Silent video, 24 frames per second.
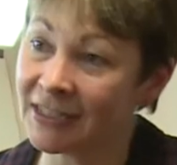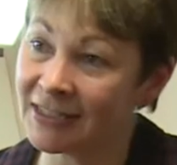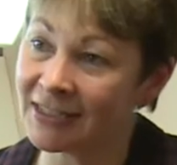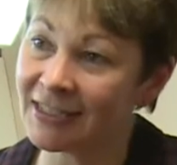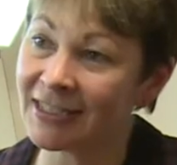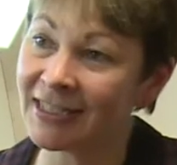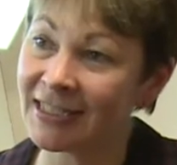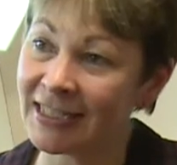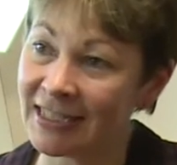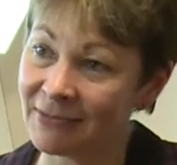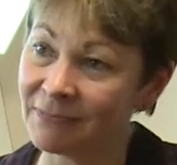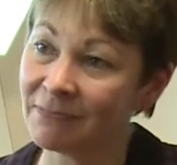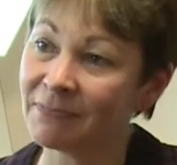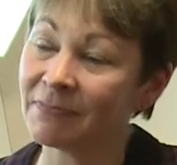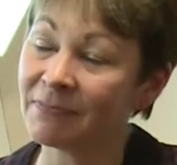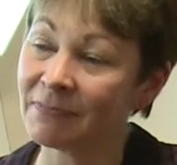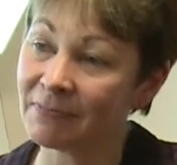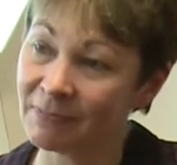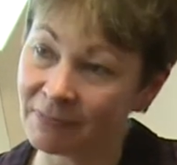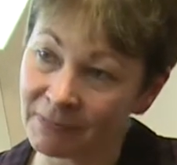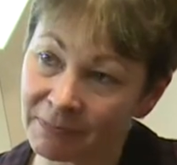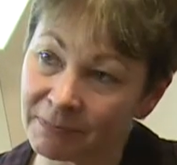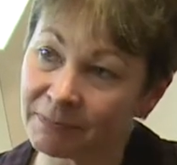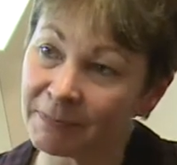to see
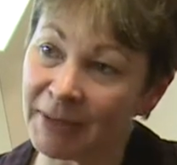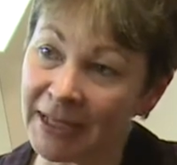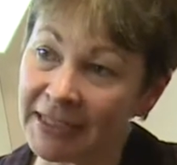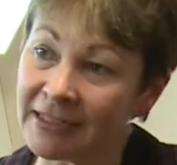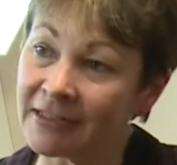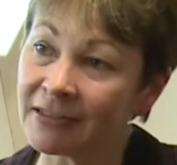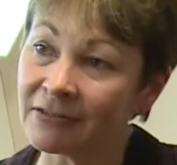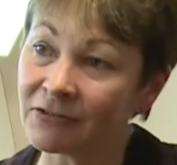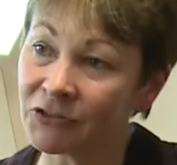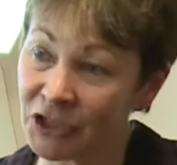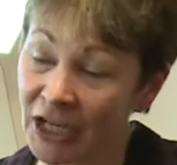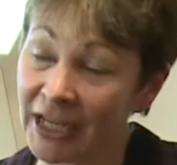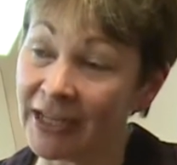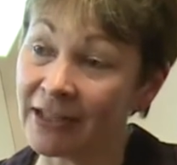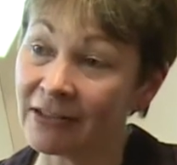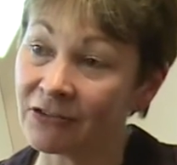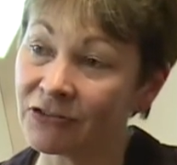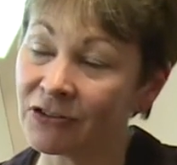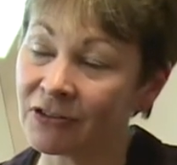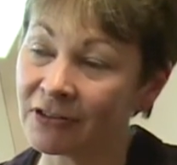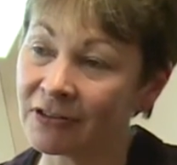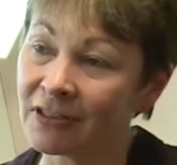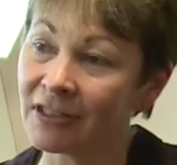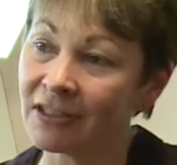better change
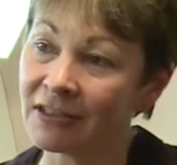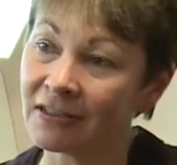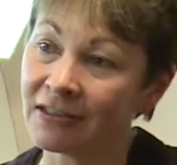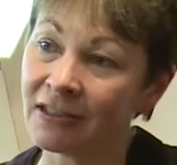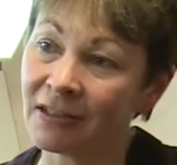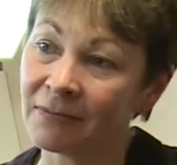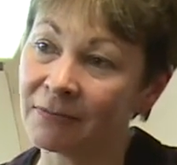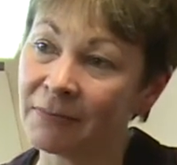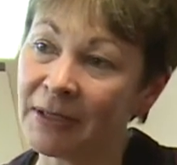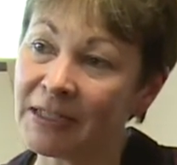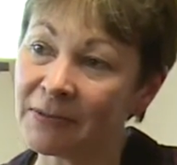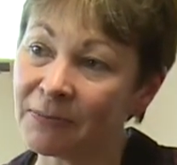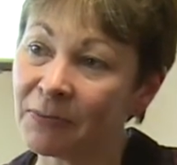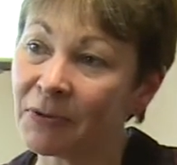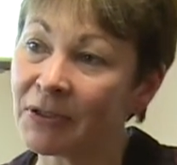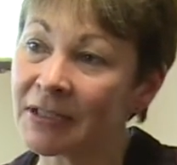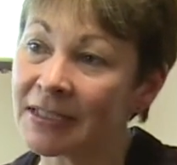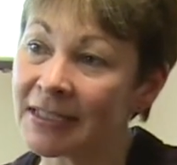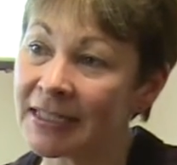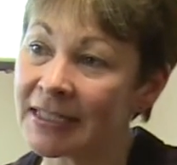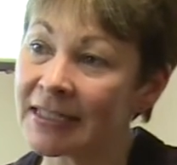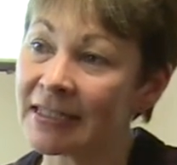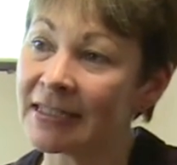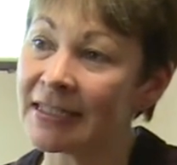and better
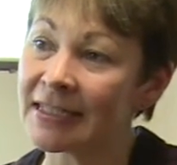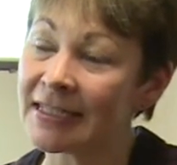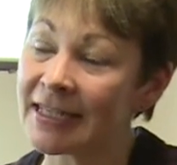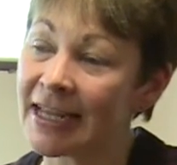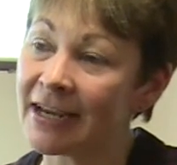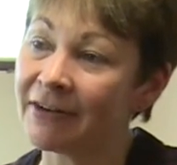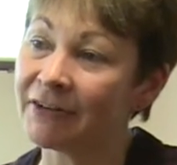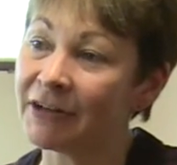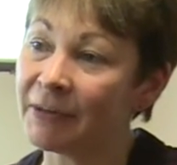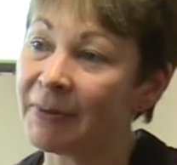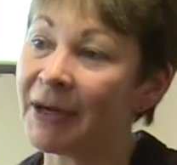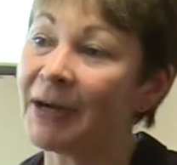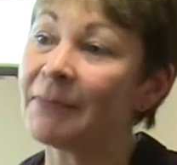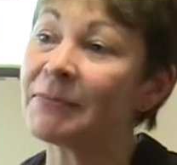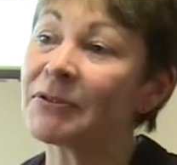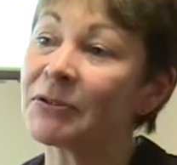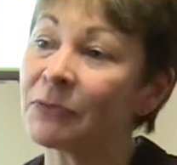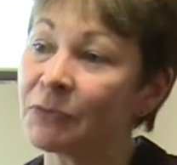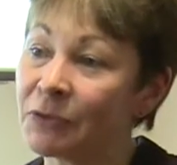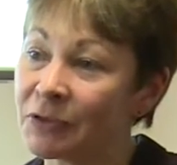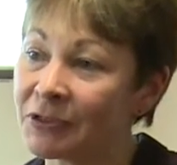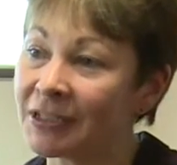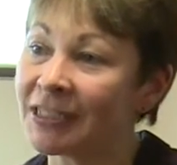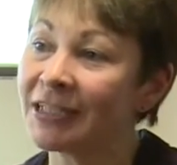policies in this area, perhaps it
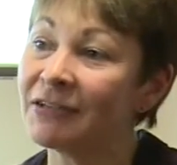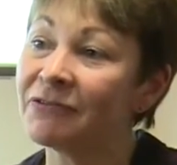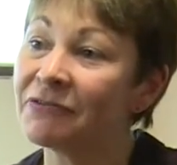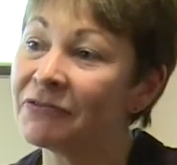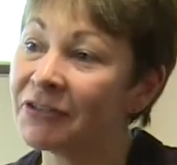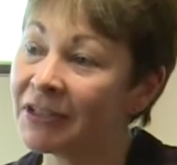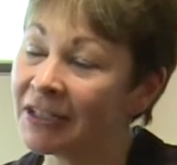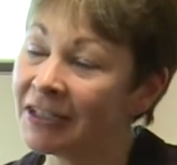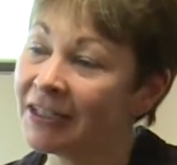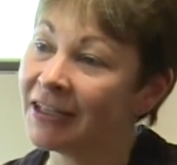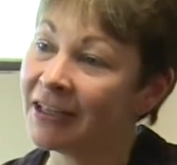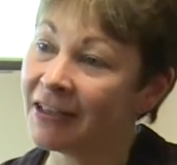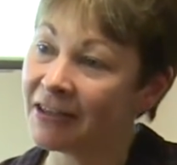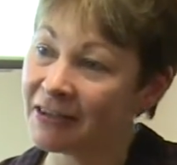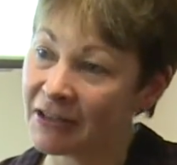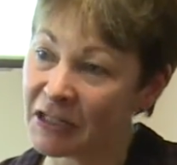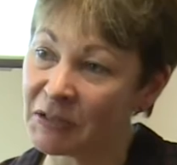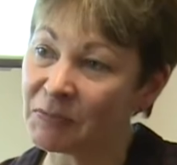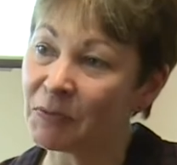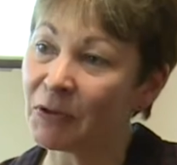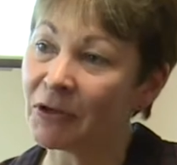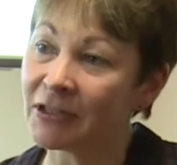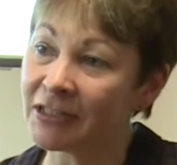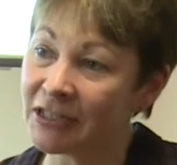would give those
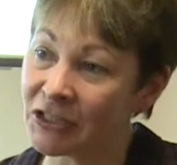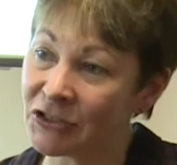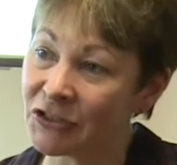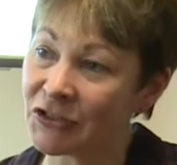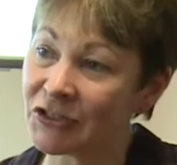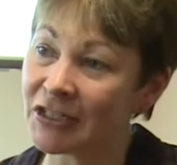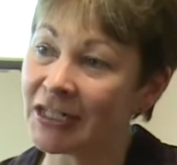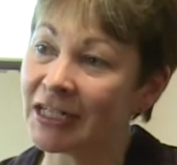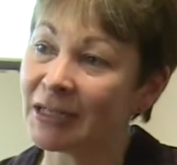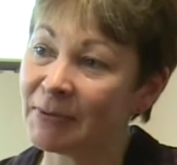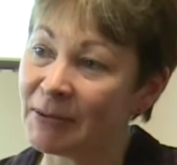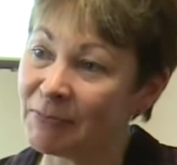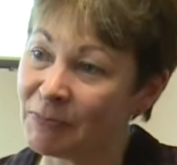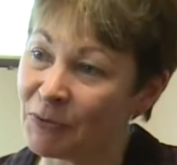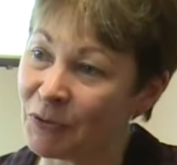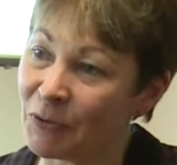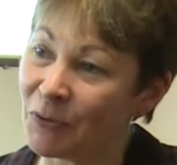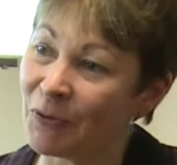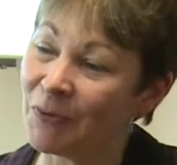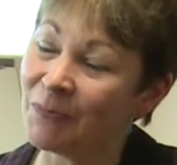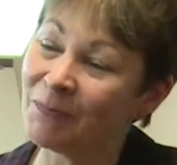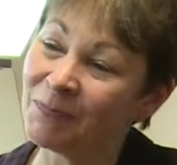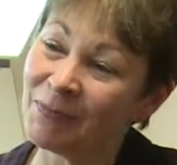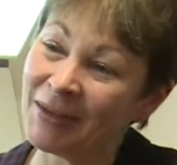politicians a little bit
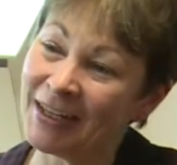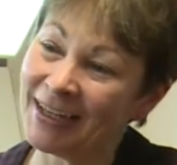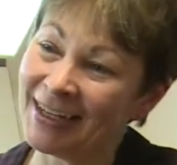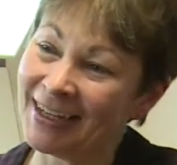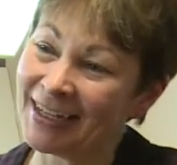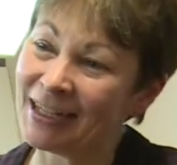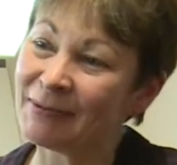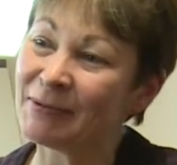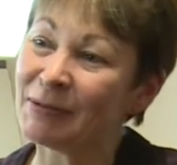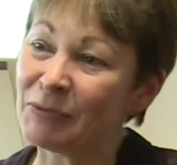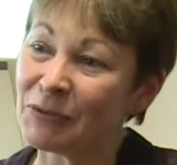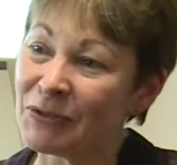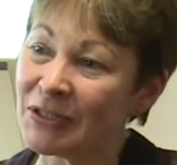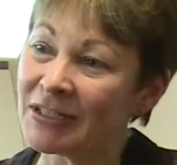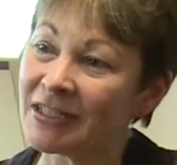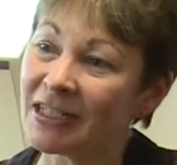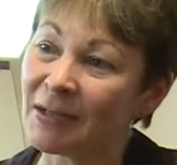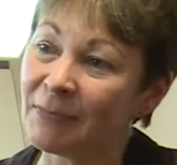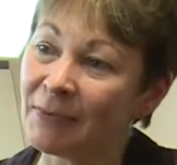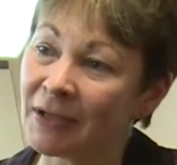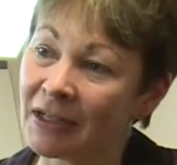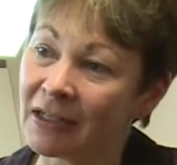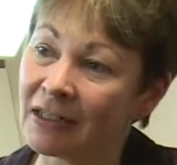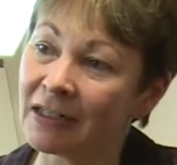more
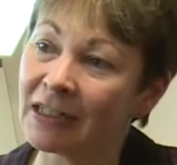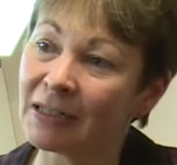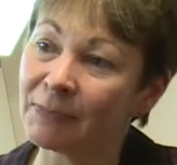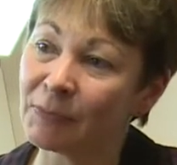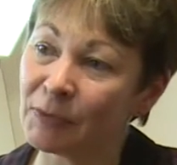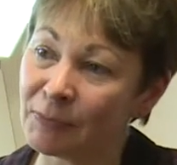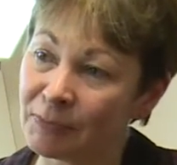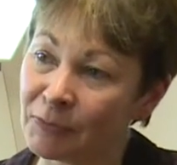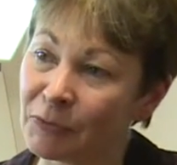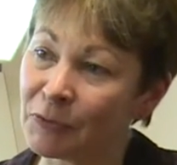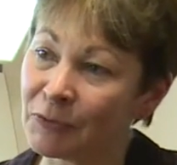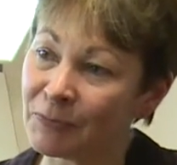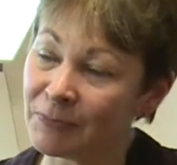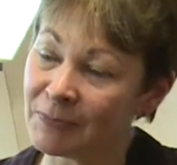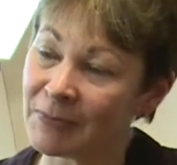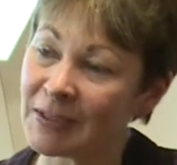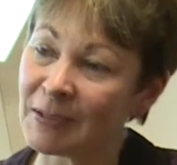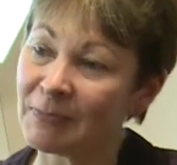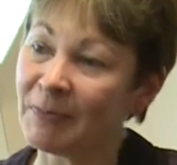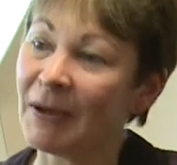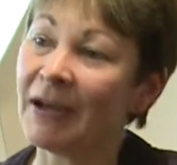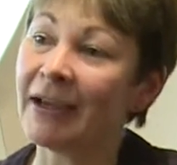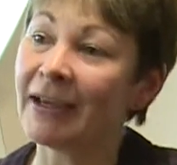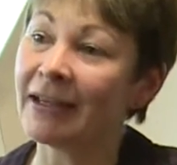stomach and a little bit more
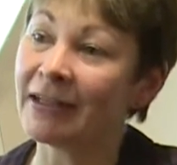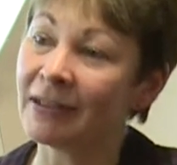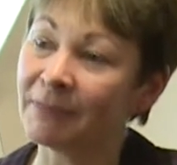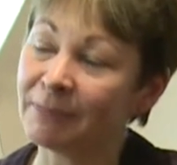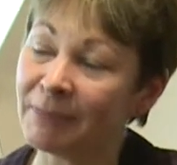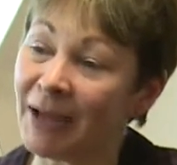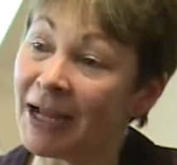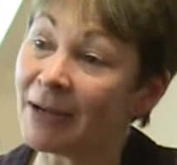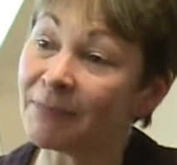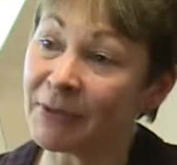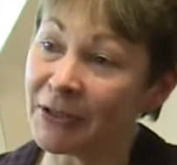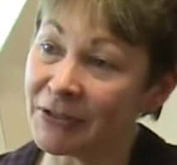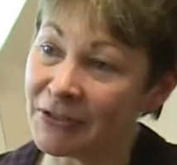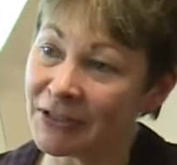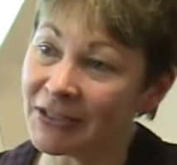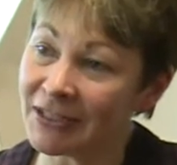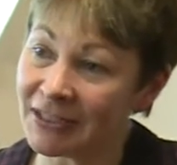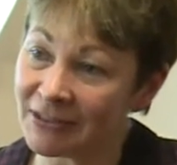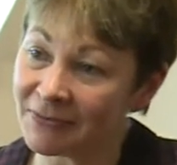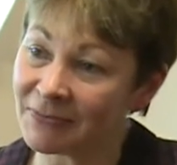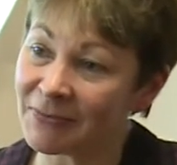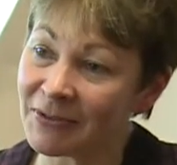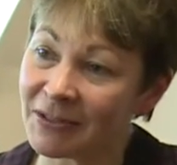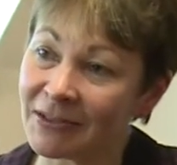spine and backbone
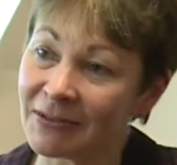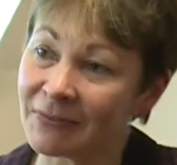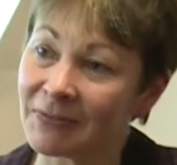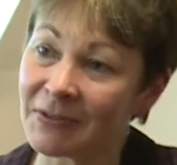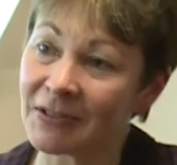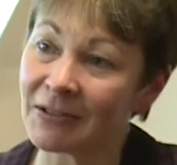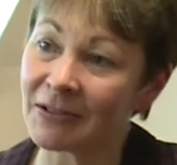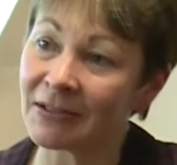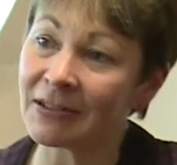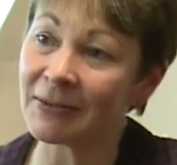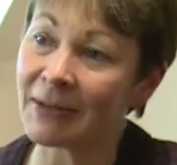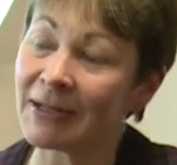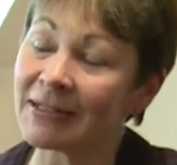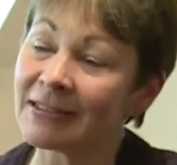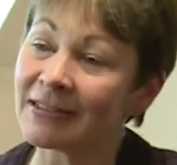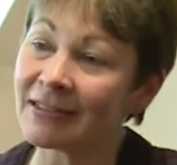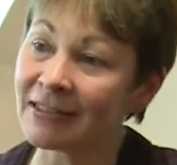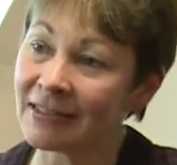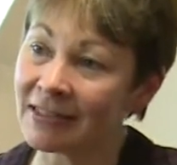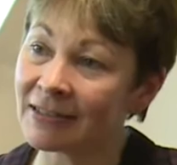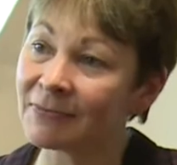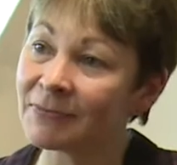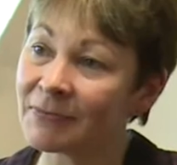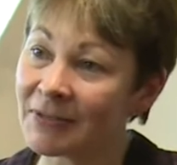to
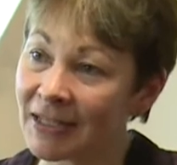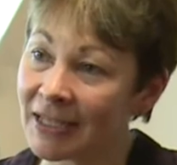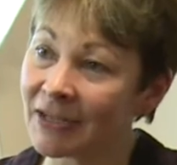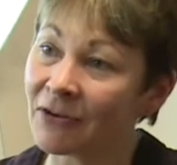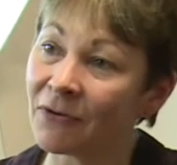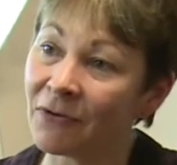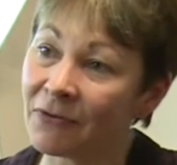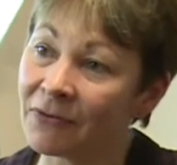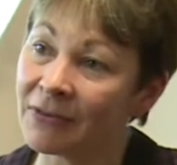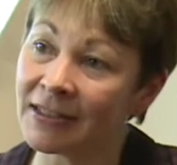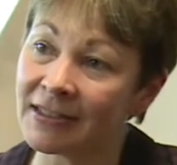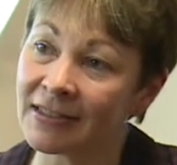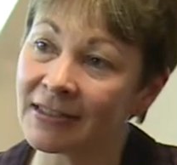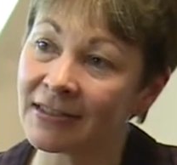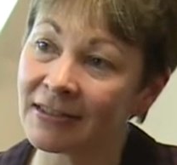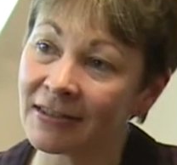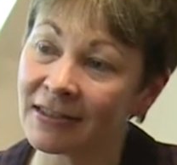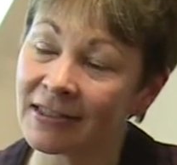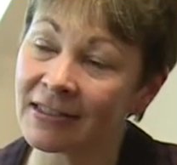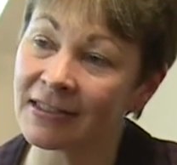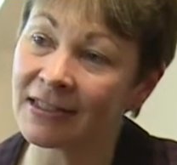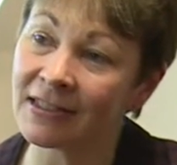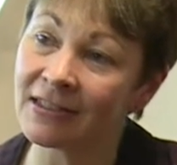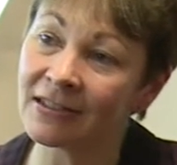actually take on
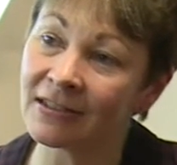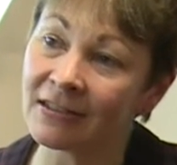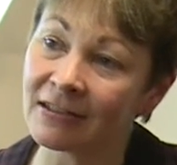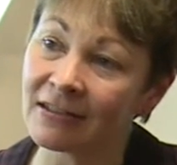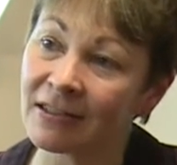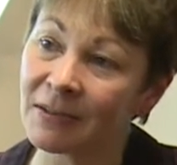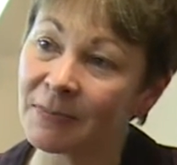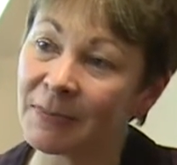these issues.